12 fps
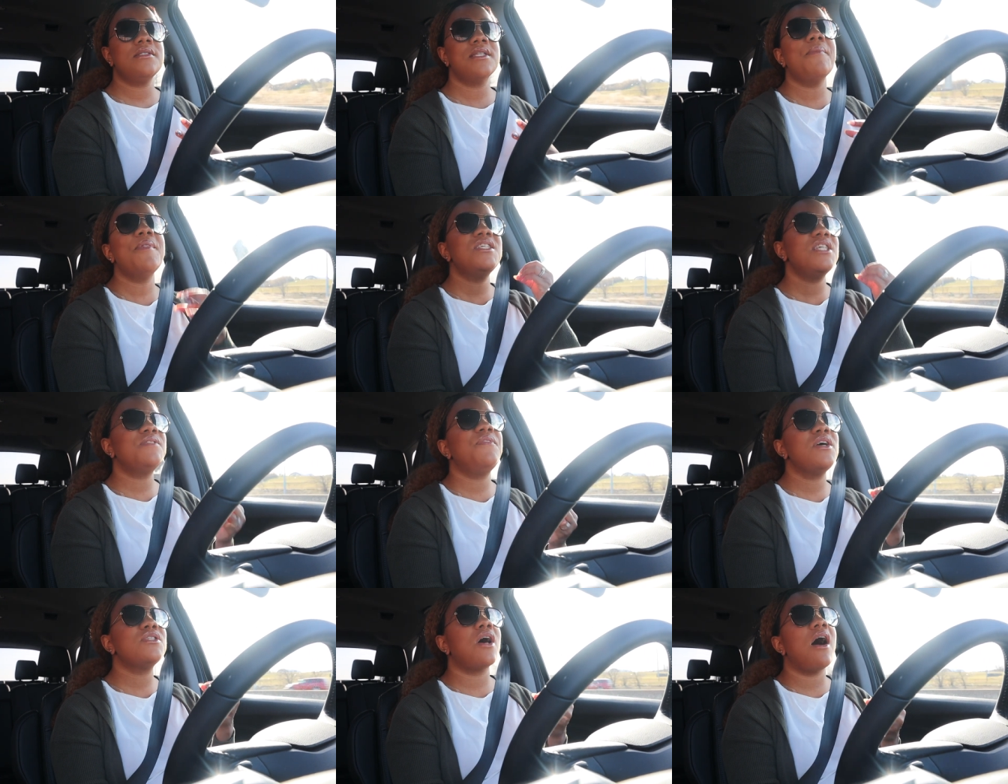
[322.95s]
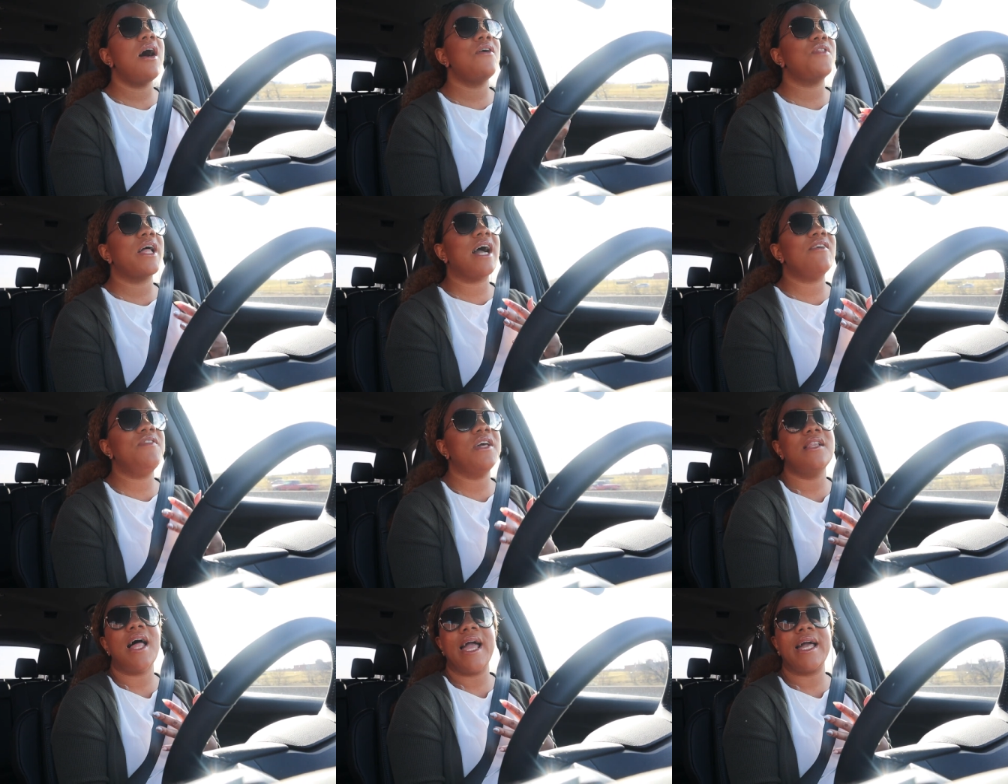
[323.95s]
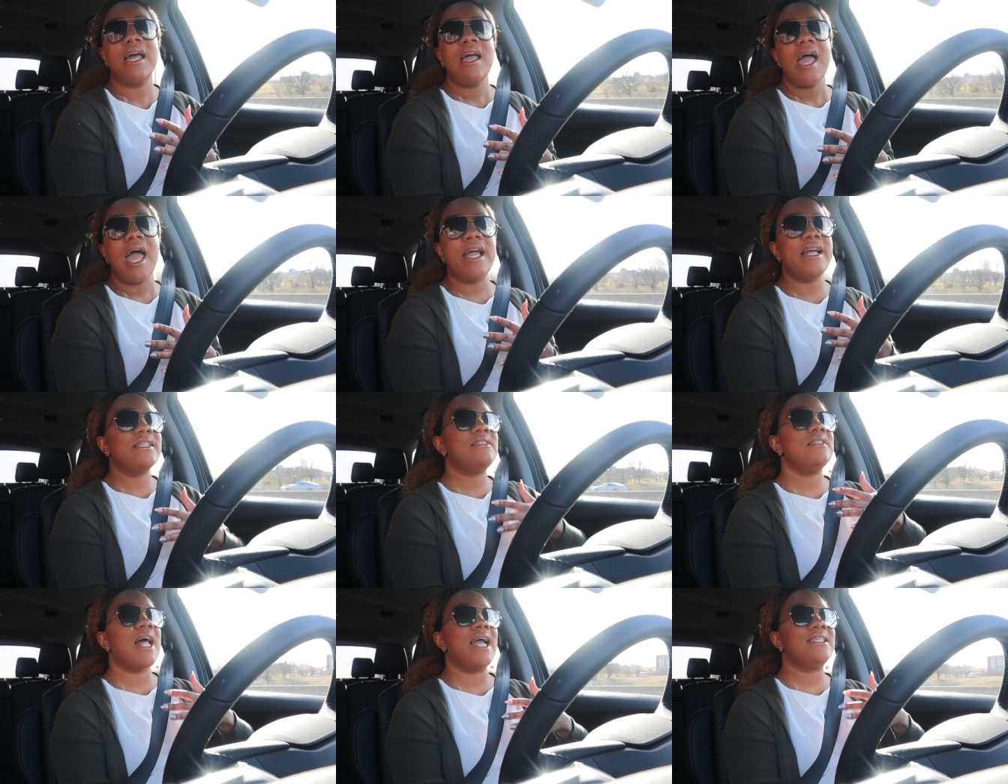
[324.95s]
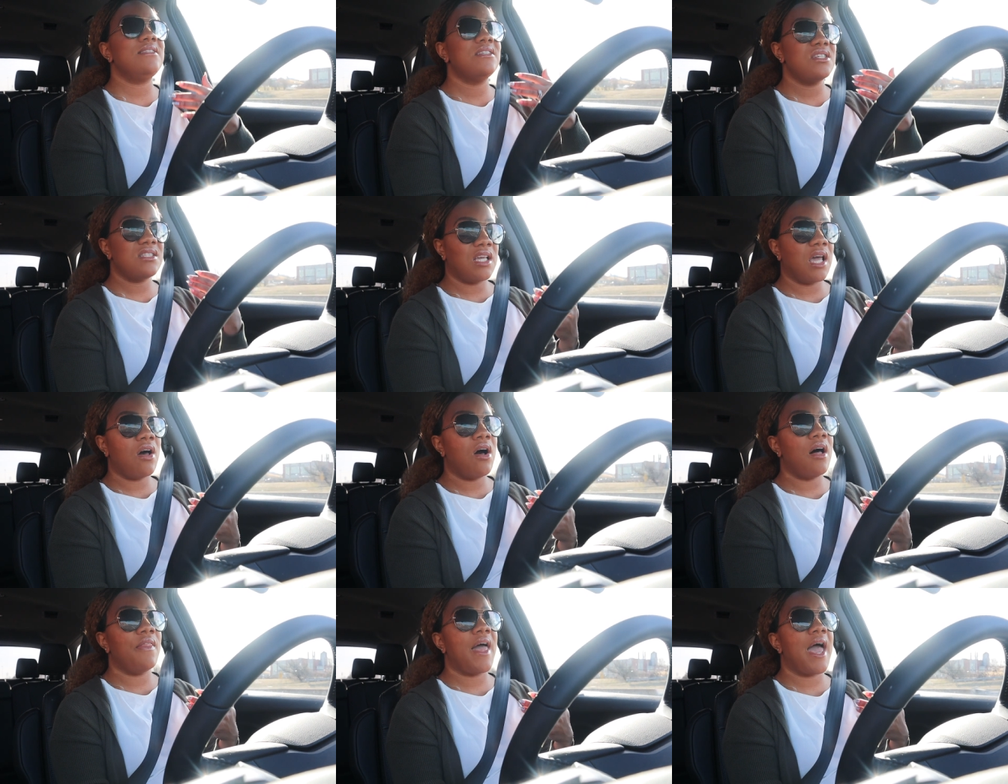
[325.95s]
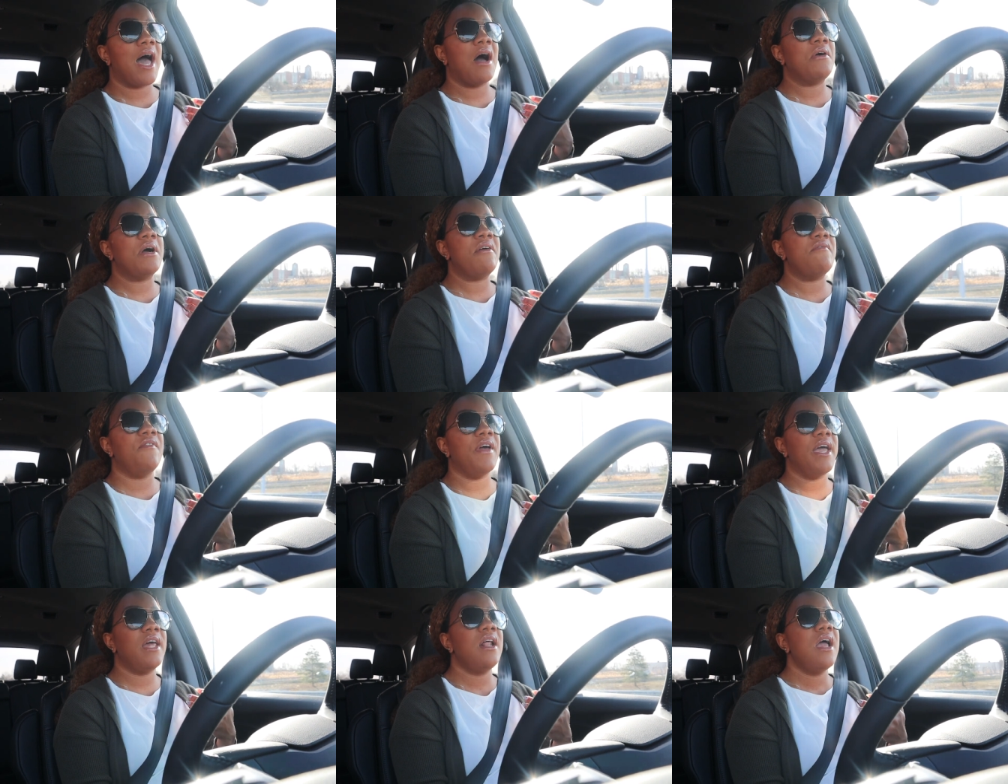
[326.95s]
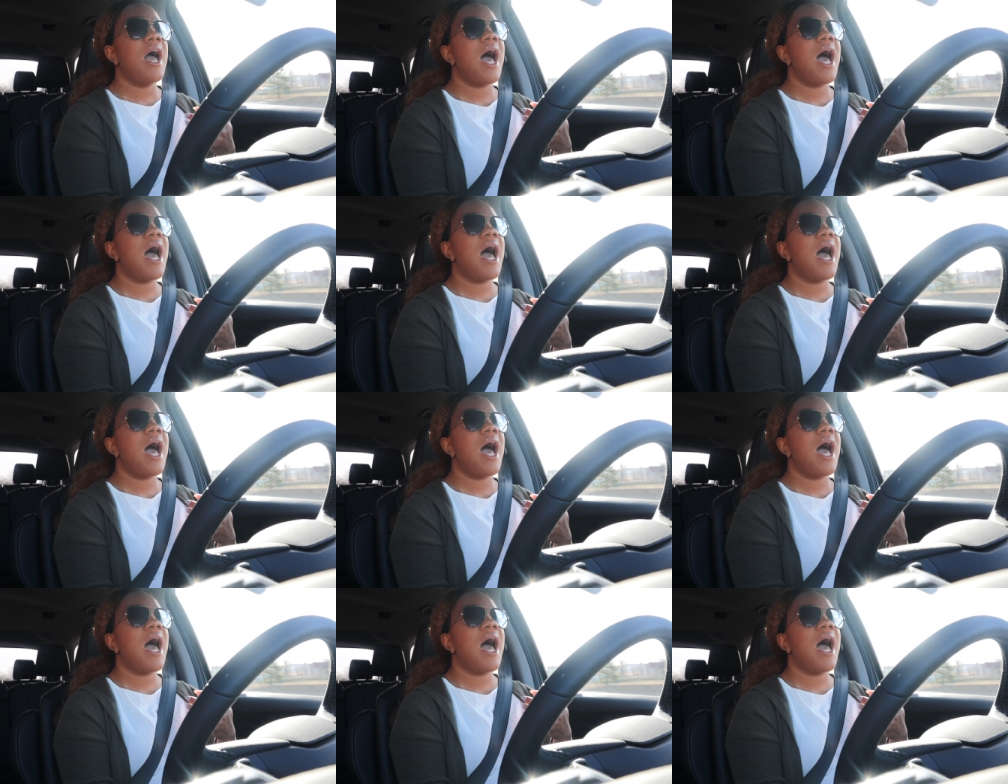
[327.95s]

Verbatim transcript: something just feels off. Like, I feel like it's nice to just get all that out and vent.